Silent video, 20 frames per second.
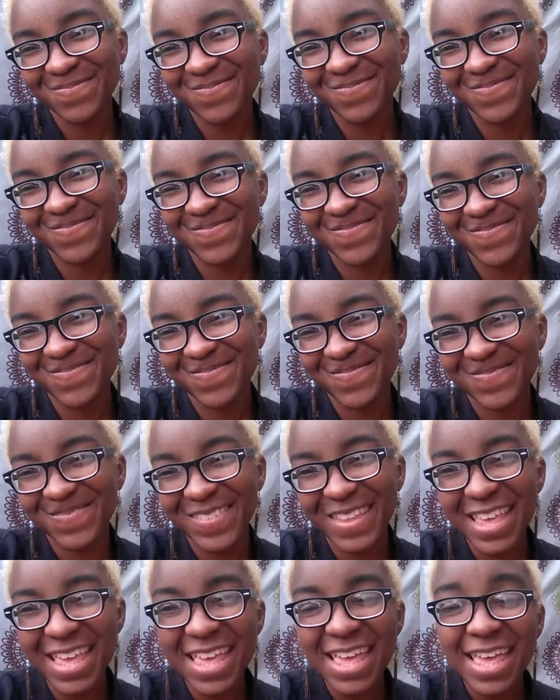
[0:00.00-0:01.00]

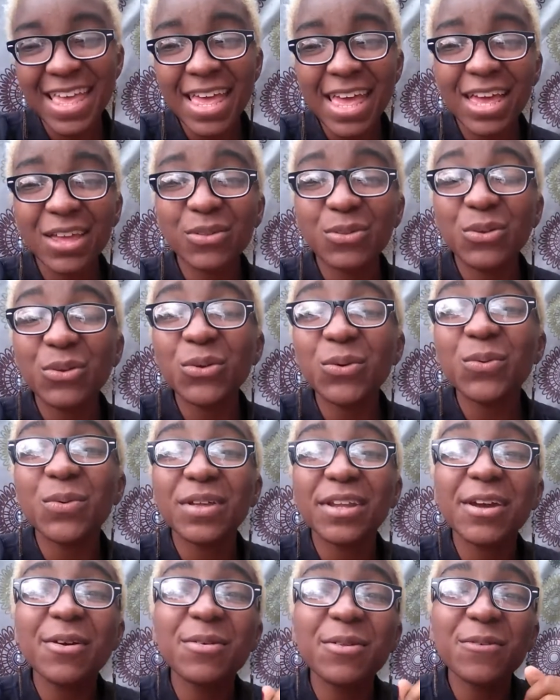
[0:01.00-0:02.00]
And do
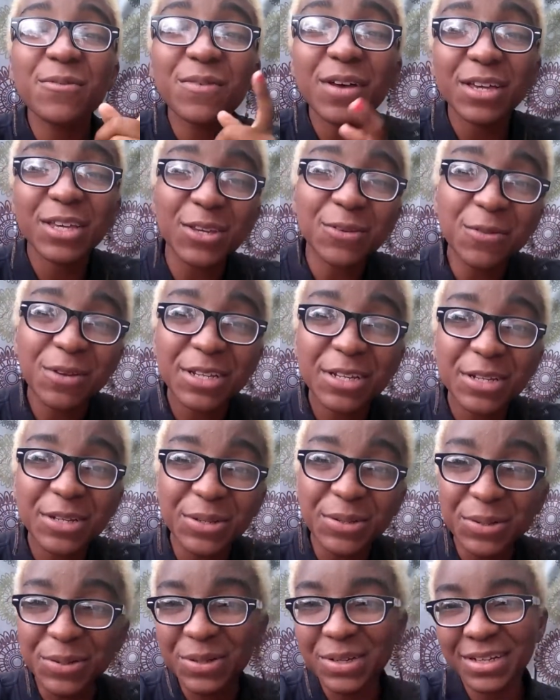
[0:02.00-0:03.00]
whatever the fuck you want to
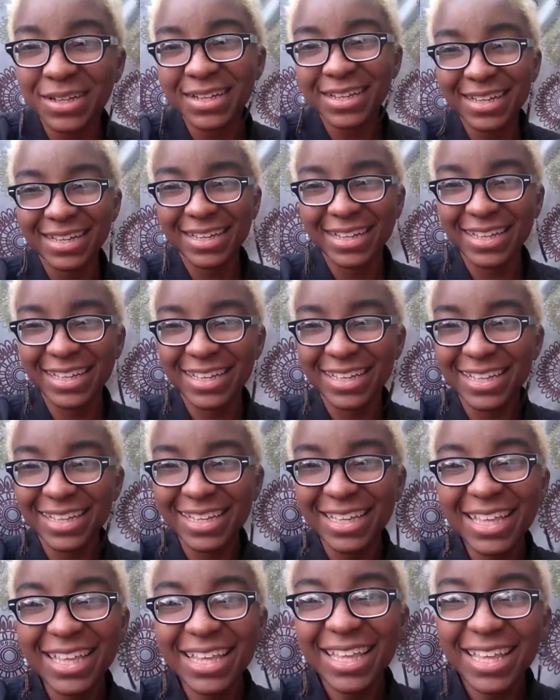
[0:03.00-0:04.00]
do.
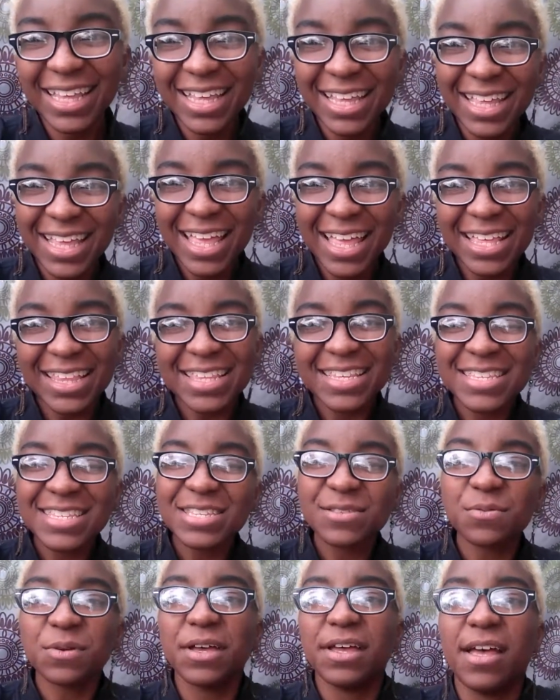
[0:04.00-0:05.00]
And this
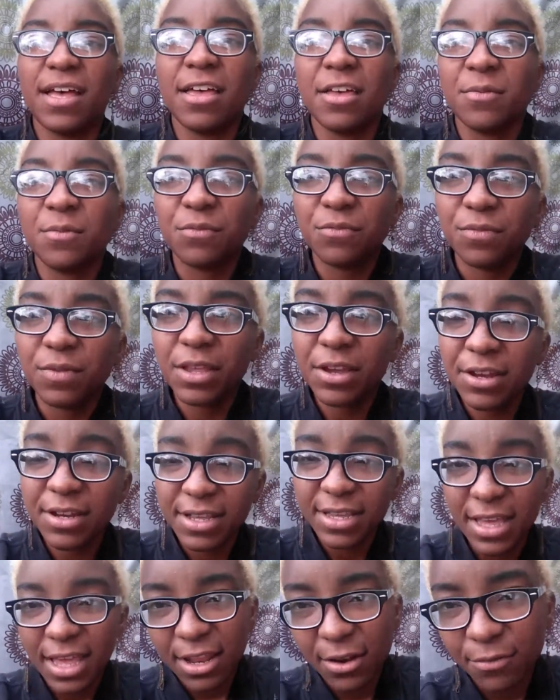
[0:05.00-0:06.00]
is what I'm
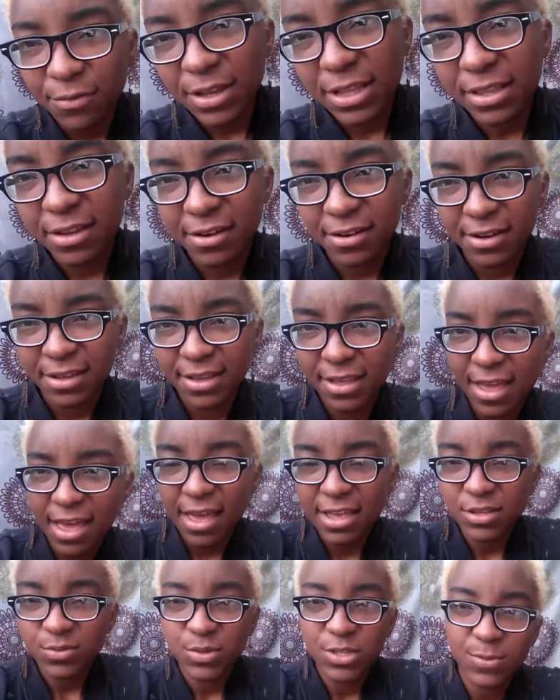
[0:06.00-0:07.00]
learning and relearning
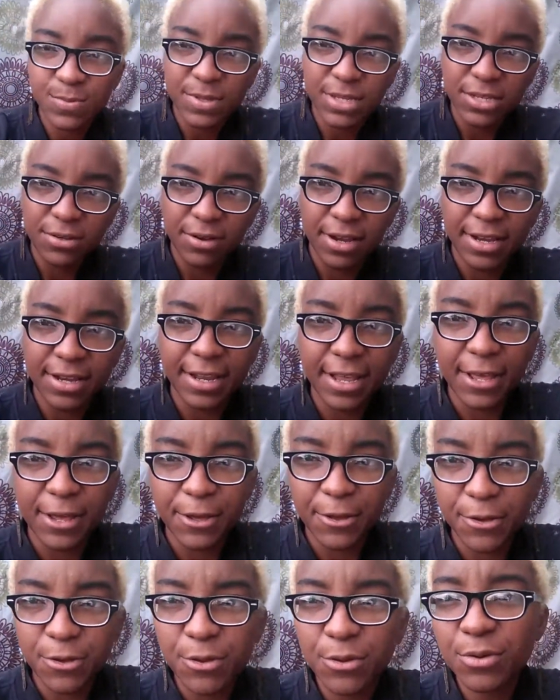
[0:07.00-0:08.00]
as we speak right
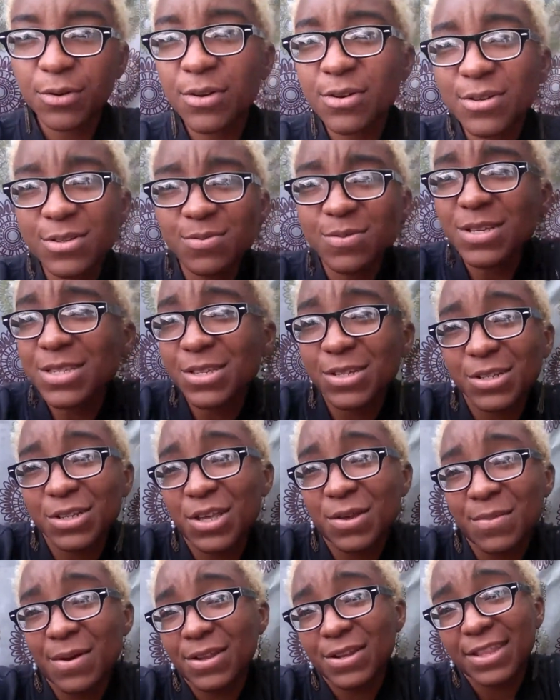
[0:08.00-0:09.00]
now. Who knows what's going to
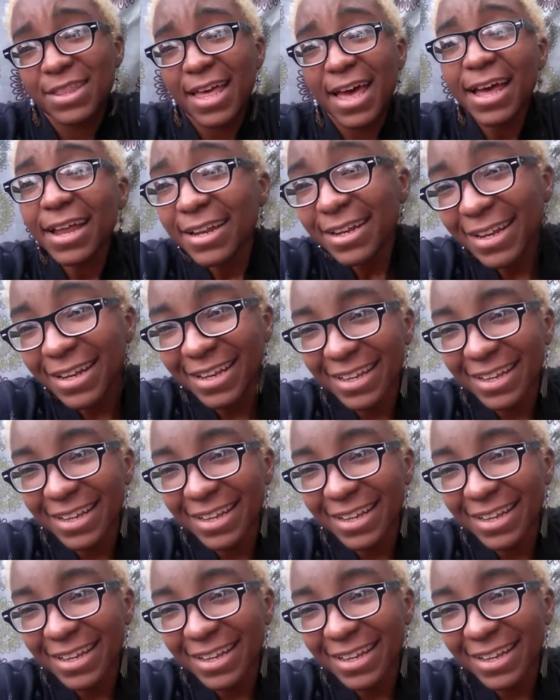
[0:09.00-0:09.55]
come out of that.